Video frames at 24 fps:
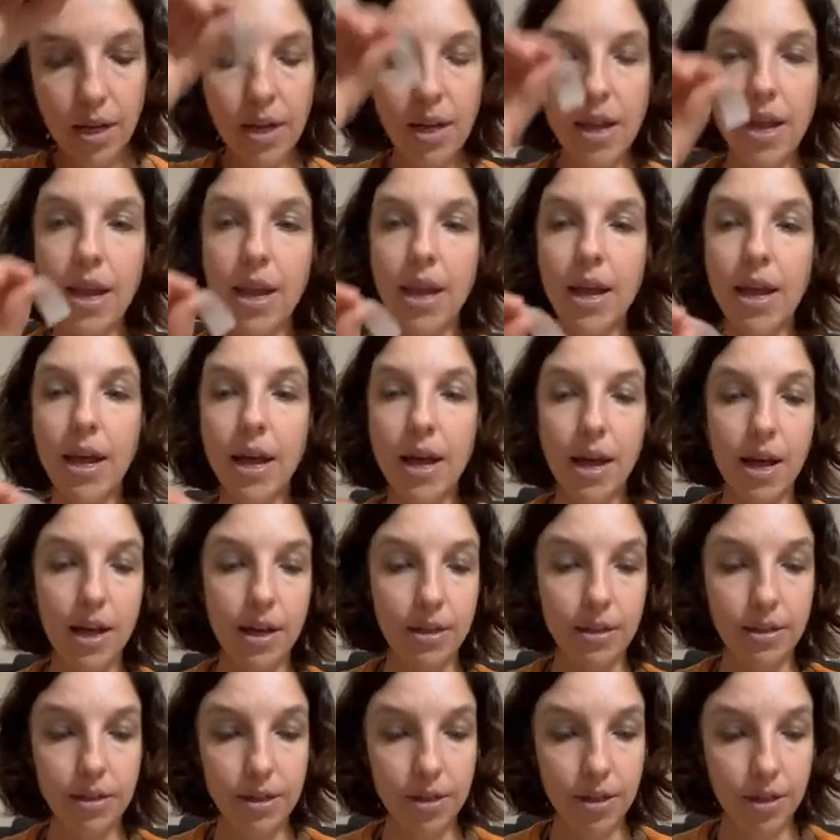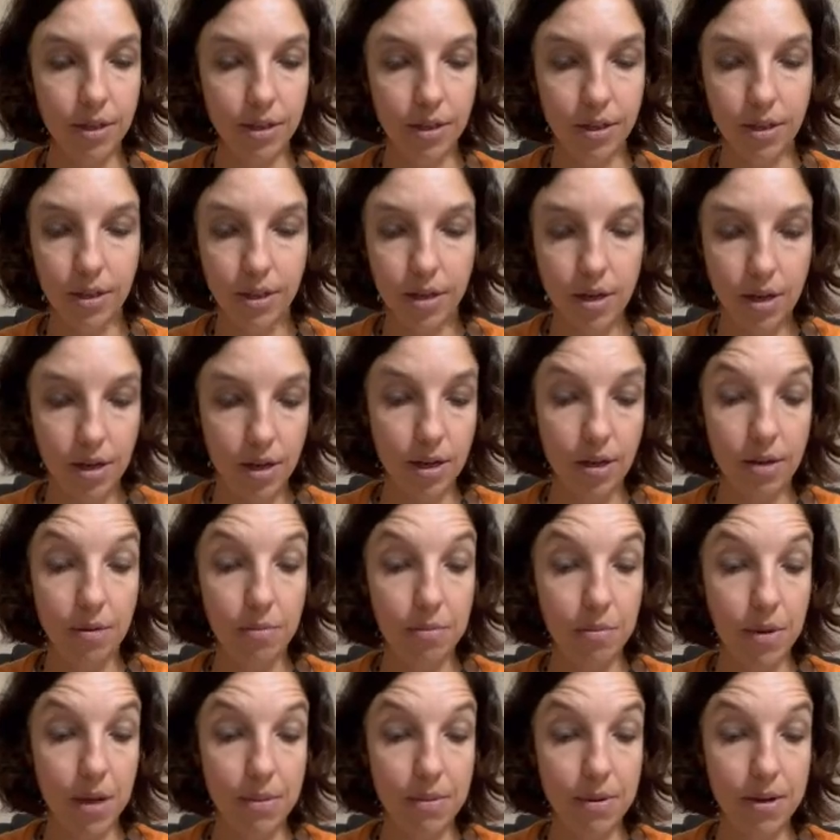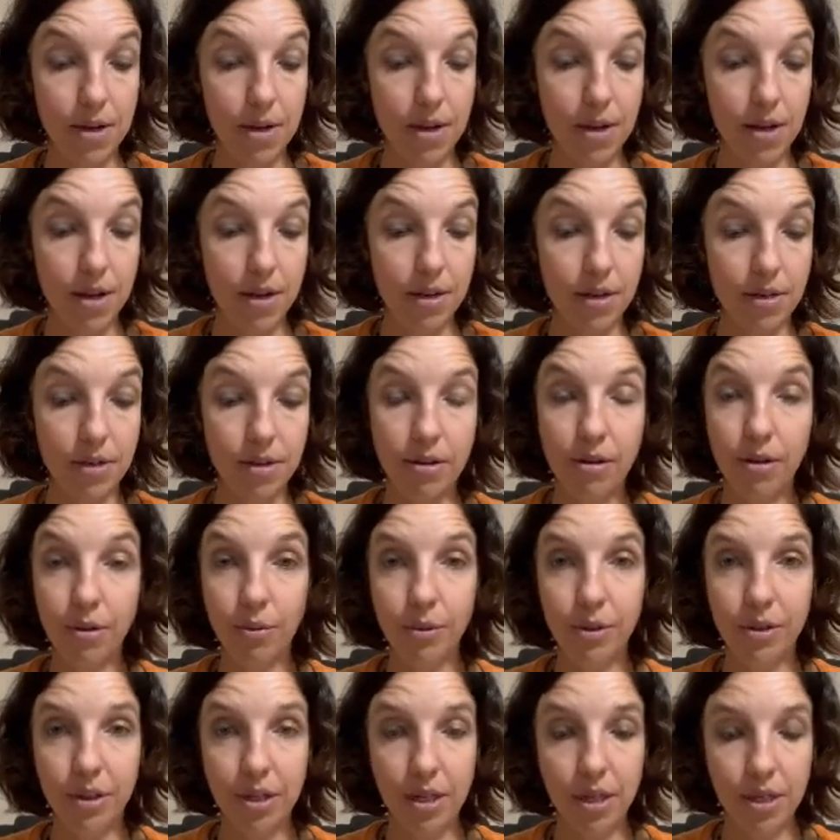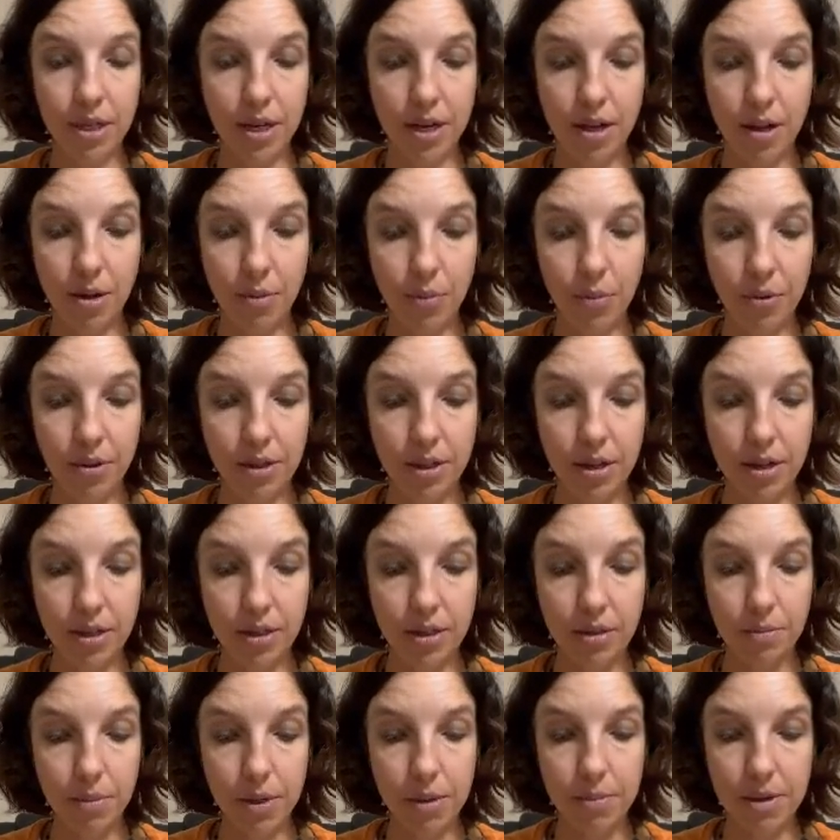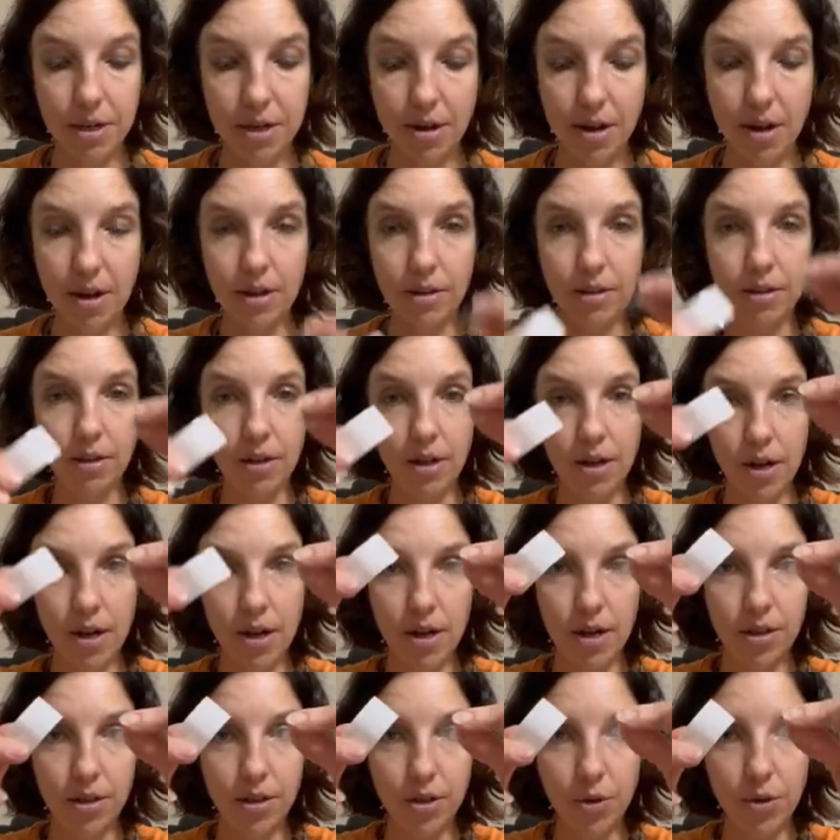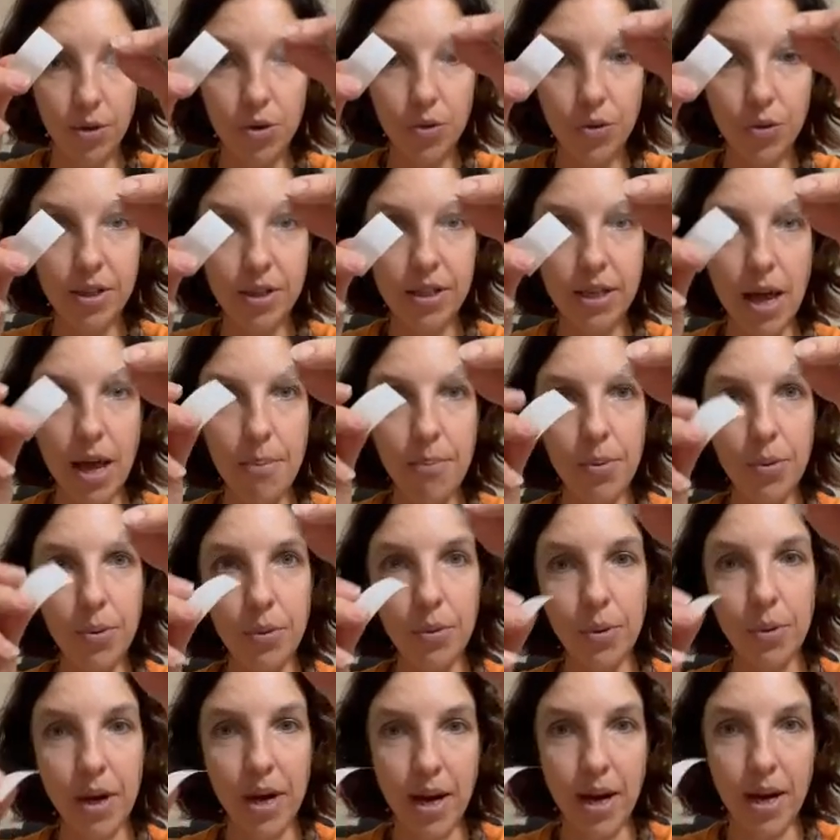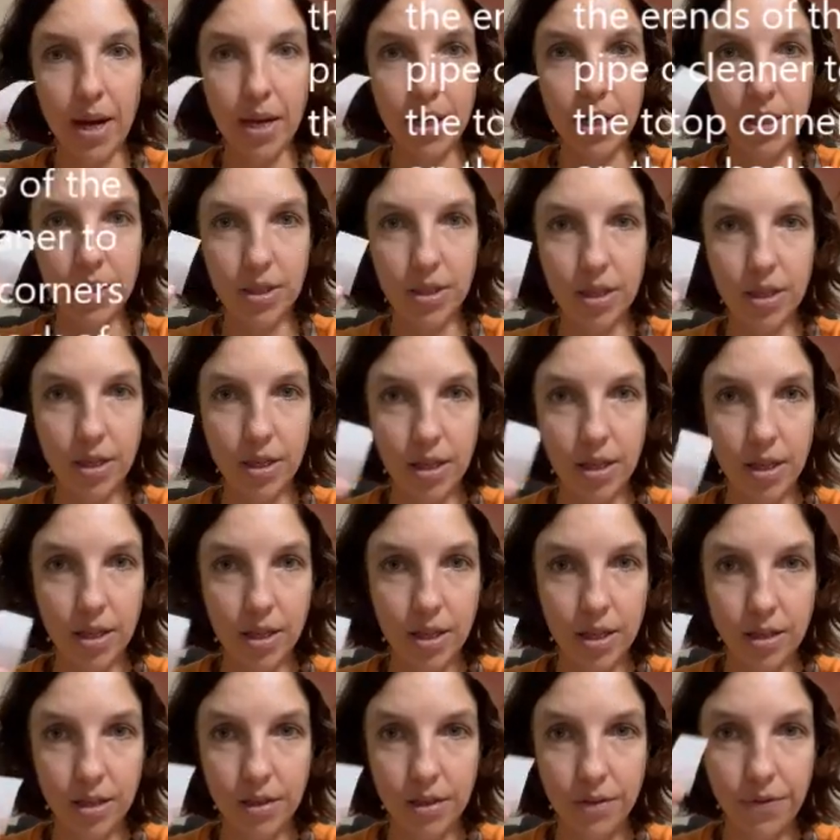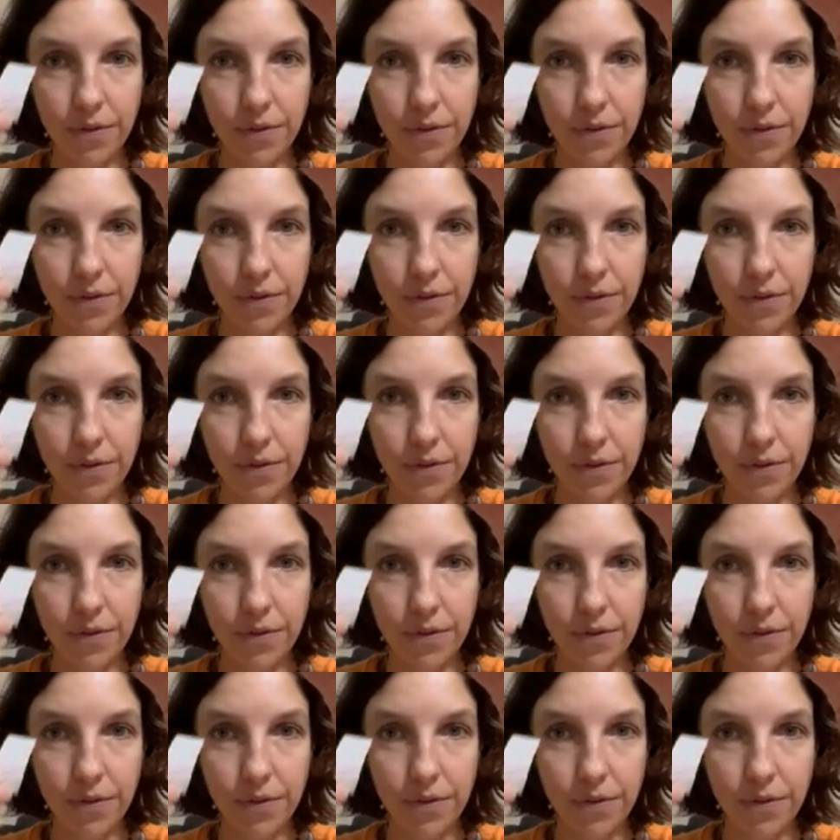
and maybe an adult will need to help with this, maybe not. So you separate this